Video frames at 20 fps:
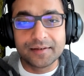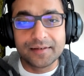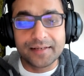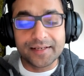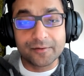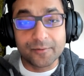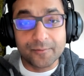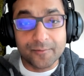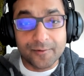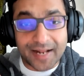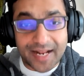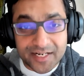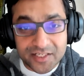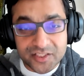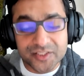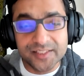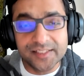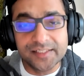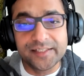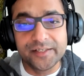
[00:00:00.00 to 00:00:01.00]
like
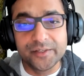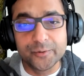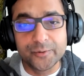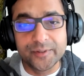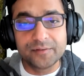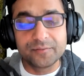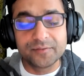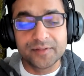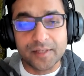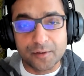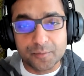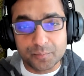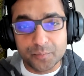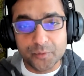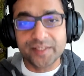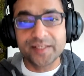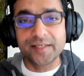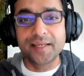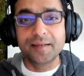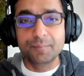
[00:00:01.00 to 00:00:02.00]
rationally do it without
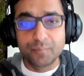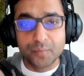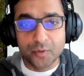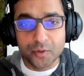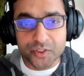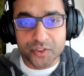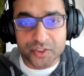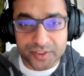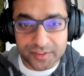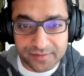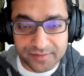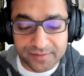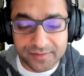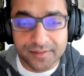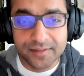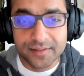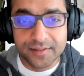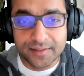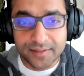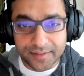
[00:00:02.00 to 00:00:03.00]
putting
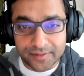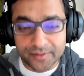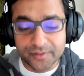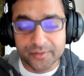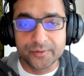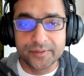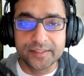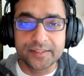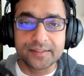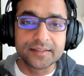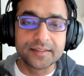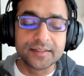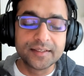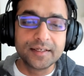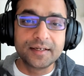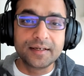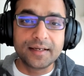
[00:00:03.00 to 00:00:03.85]
emotion into it